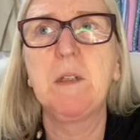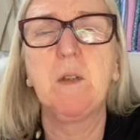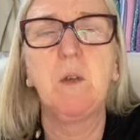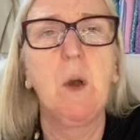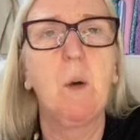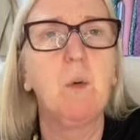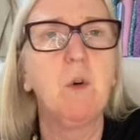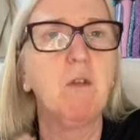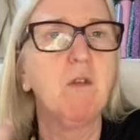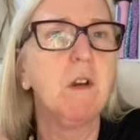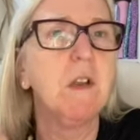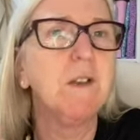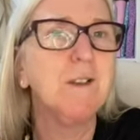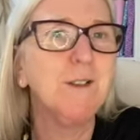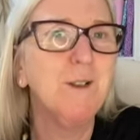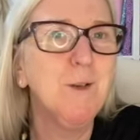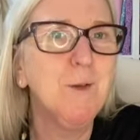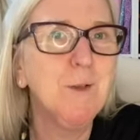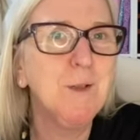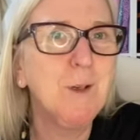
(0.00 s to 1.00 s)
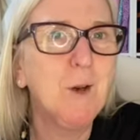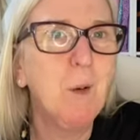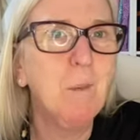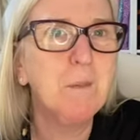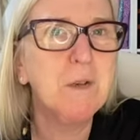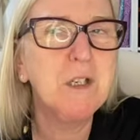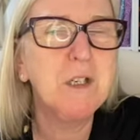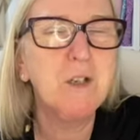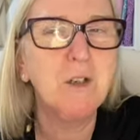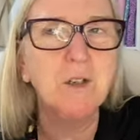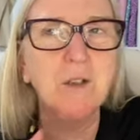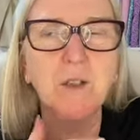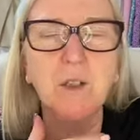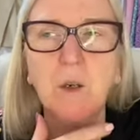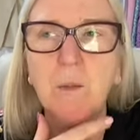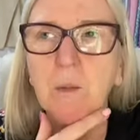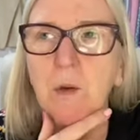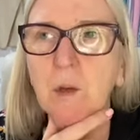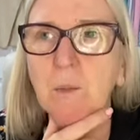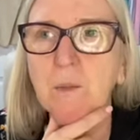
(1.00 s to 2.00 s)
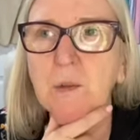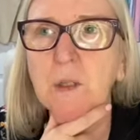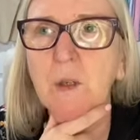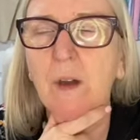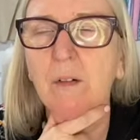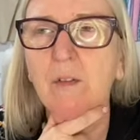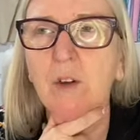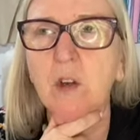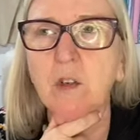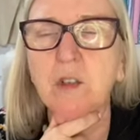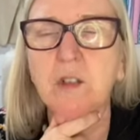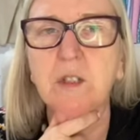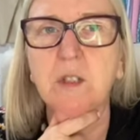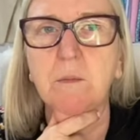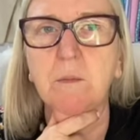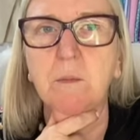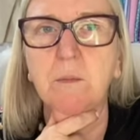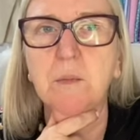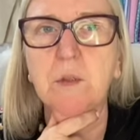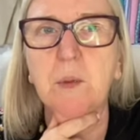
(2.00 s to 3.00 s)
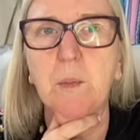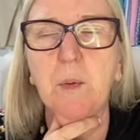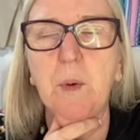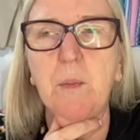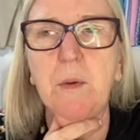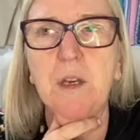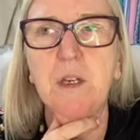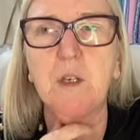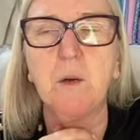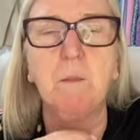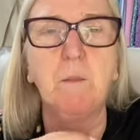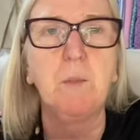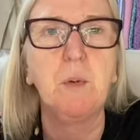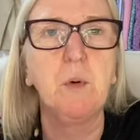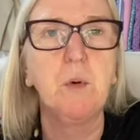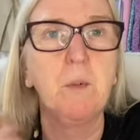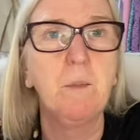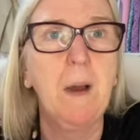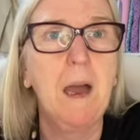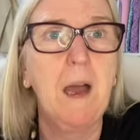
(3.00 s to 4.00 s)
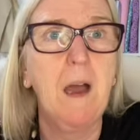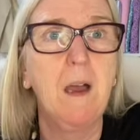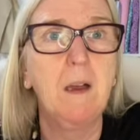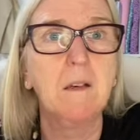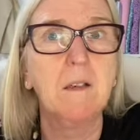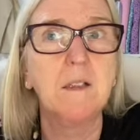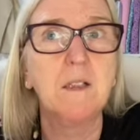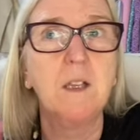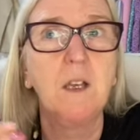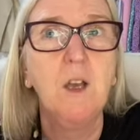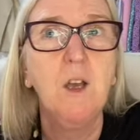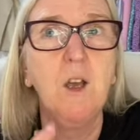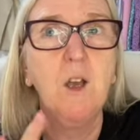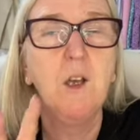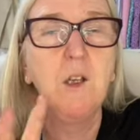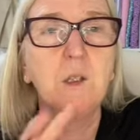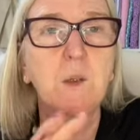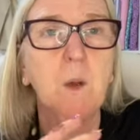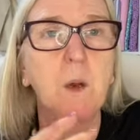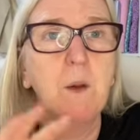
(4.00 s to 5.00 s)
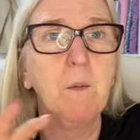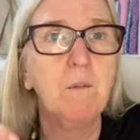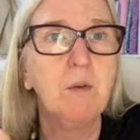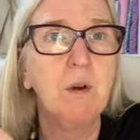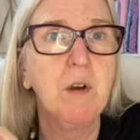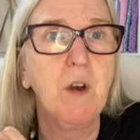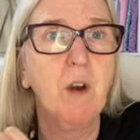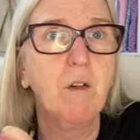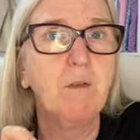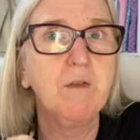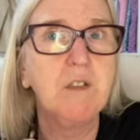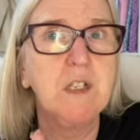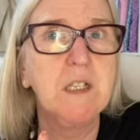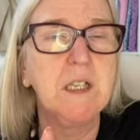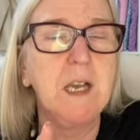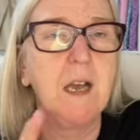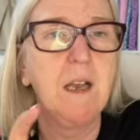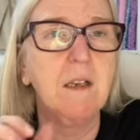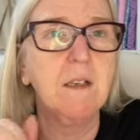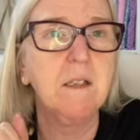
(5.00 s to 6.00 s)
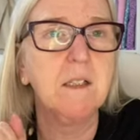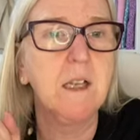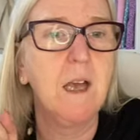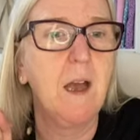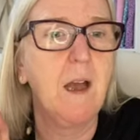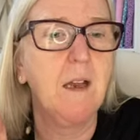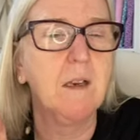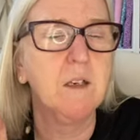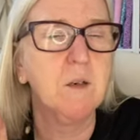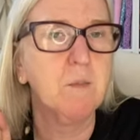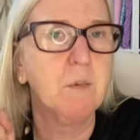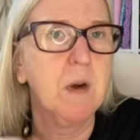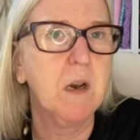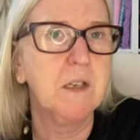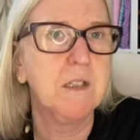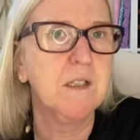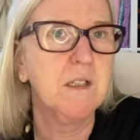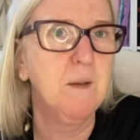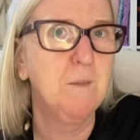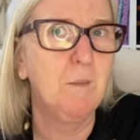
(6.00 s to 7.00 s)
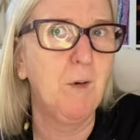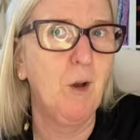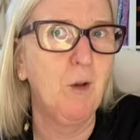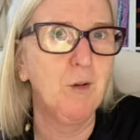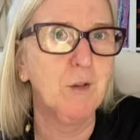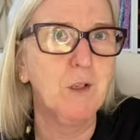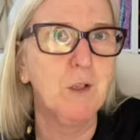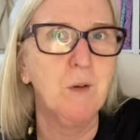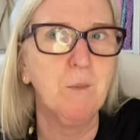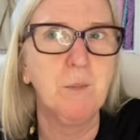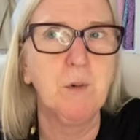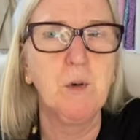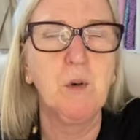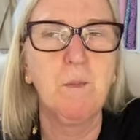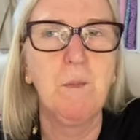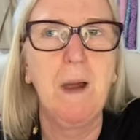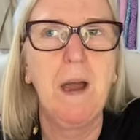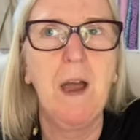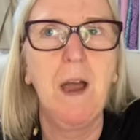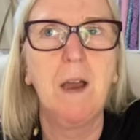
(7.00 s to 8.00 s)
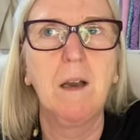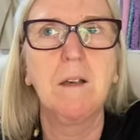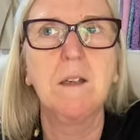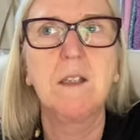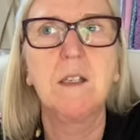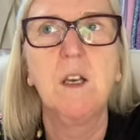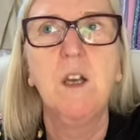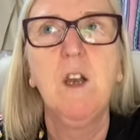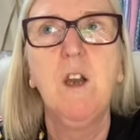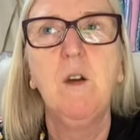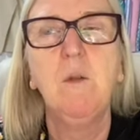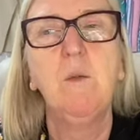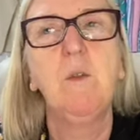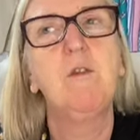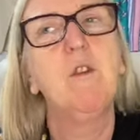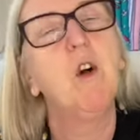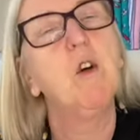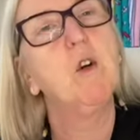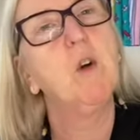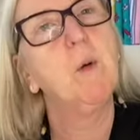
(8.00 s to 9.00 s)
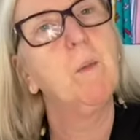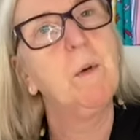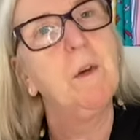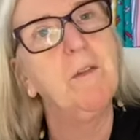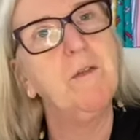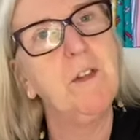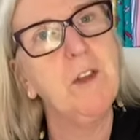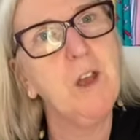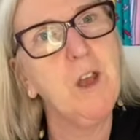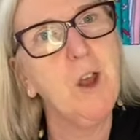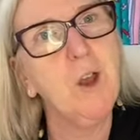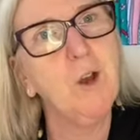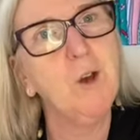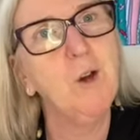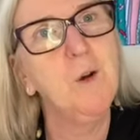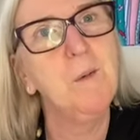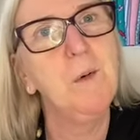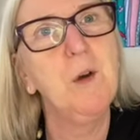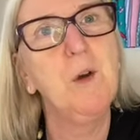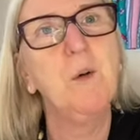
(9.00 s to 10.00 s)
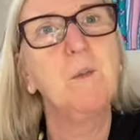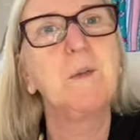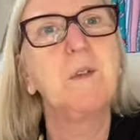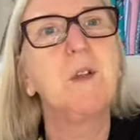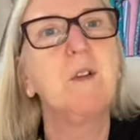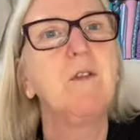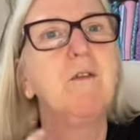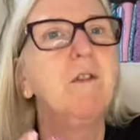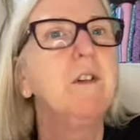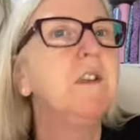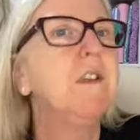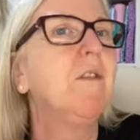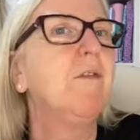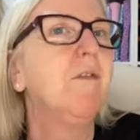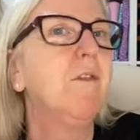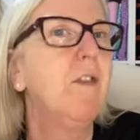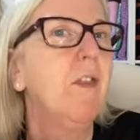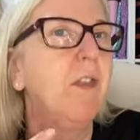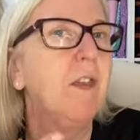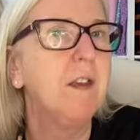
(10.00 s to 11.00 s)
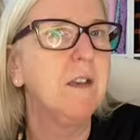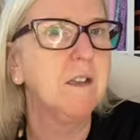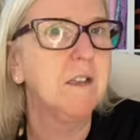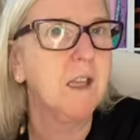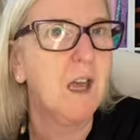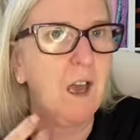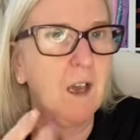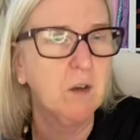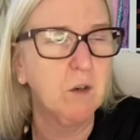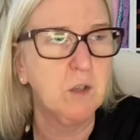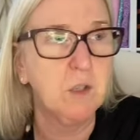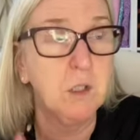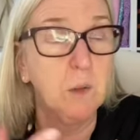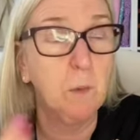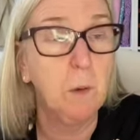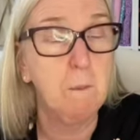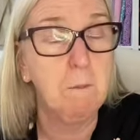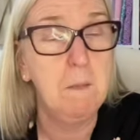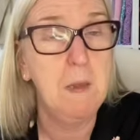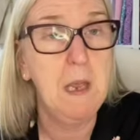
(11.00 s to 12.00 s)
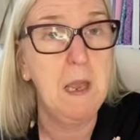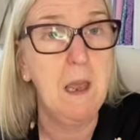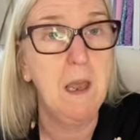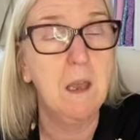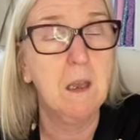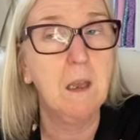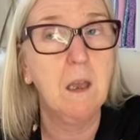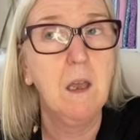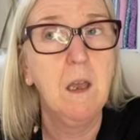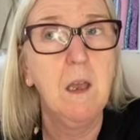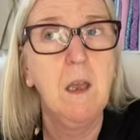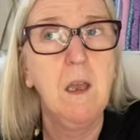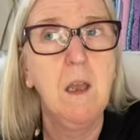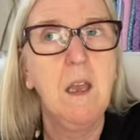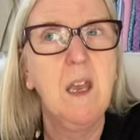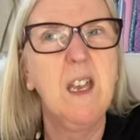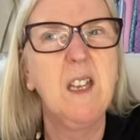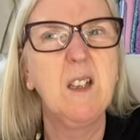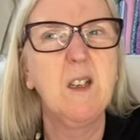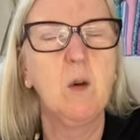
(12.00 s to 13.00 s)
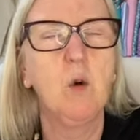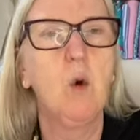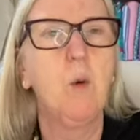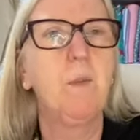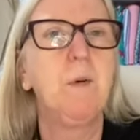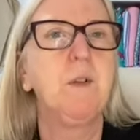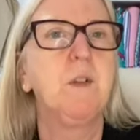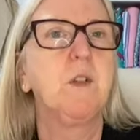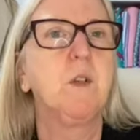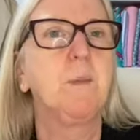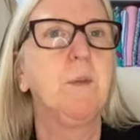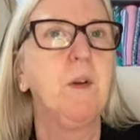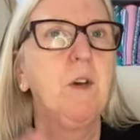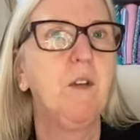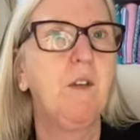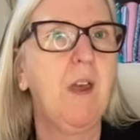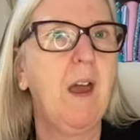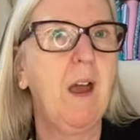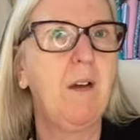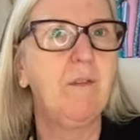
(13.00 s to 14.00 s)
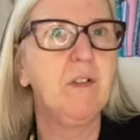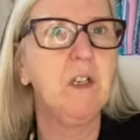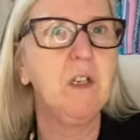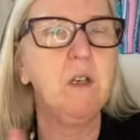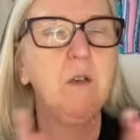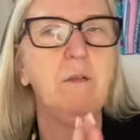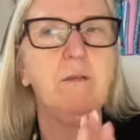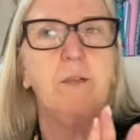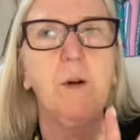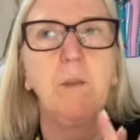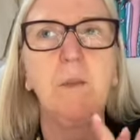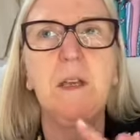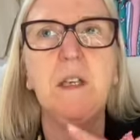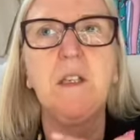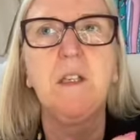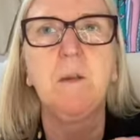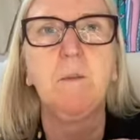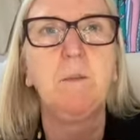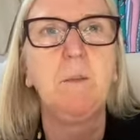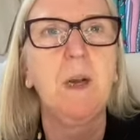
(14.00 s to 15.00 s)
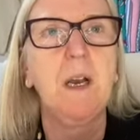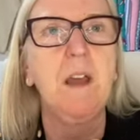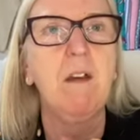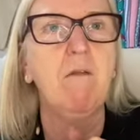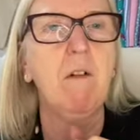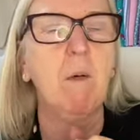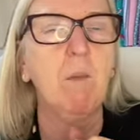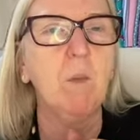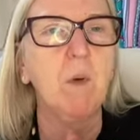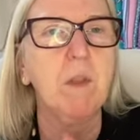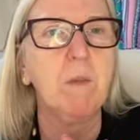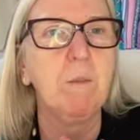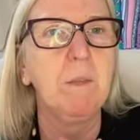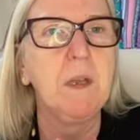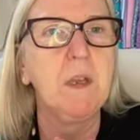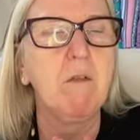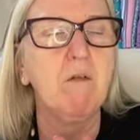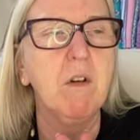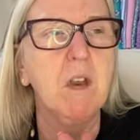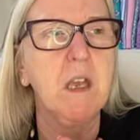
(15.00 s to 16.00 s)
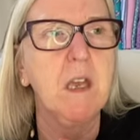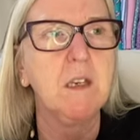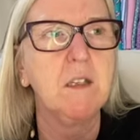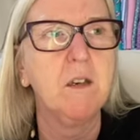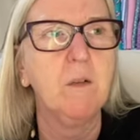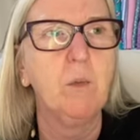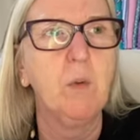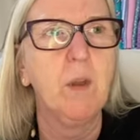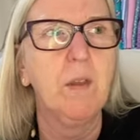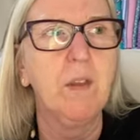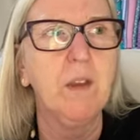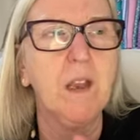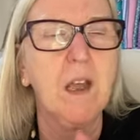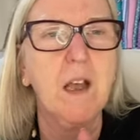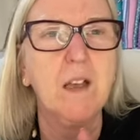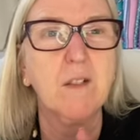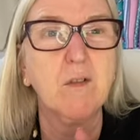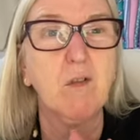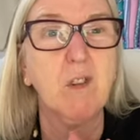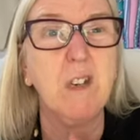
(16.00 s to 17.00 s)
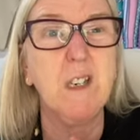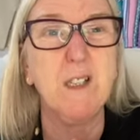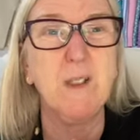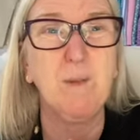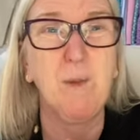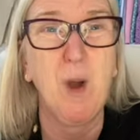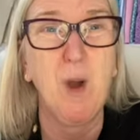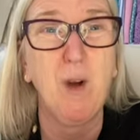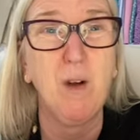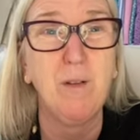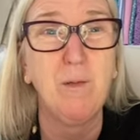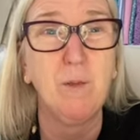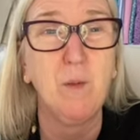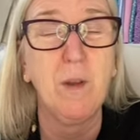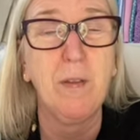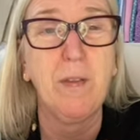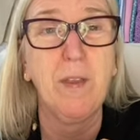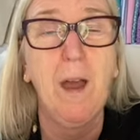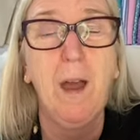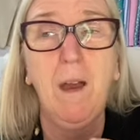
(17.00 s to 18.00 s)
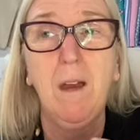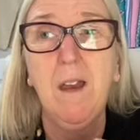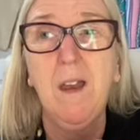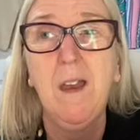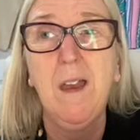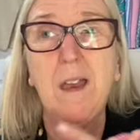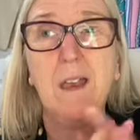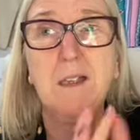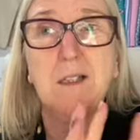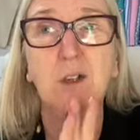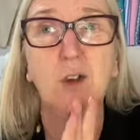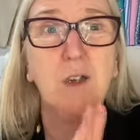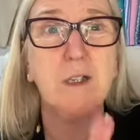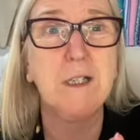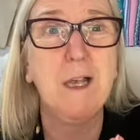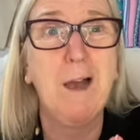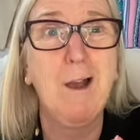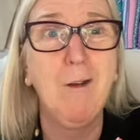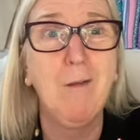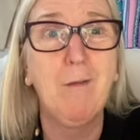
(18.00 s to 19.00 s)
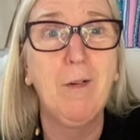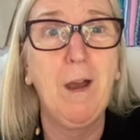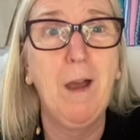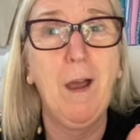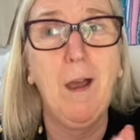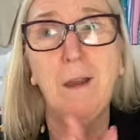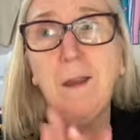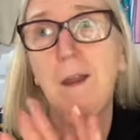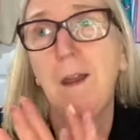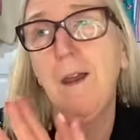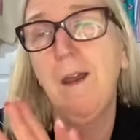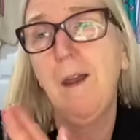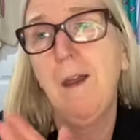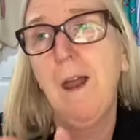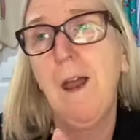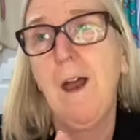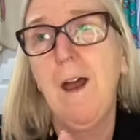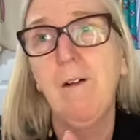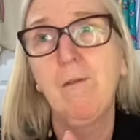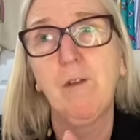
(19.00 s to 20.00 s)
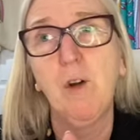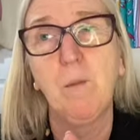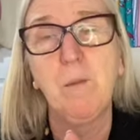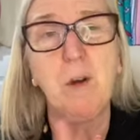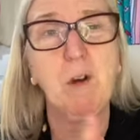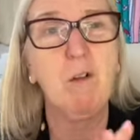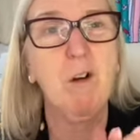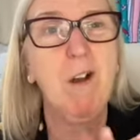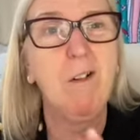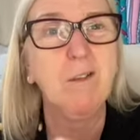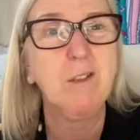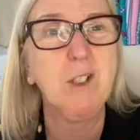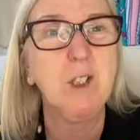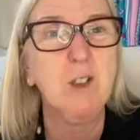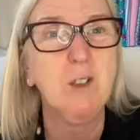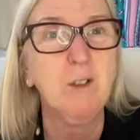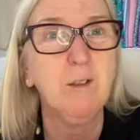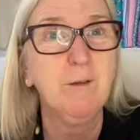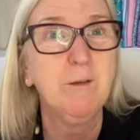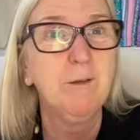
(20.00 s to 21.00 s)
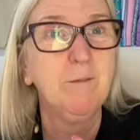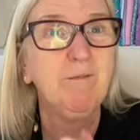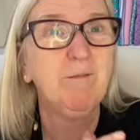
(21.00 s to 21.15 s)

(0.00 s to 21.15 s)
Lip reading: So our Greatest Loser competition's coming up, so I've ordered some sublimation bookmarks so I can print off designs and press them onto the bookmarks. We've got a couple of the year coming up, so there are different things that I could do and make. It opens up another avenue for me to play around with and be creative with, and Carl's really supportive with that. He's got his hi-fi, I've got my craft stuff.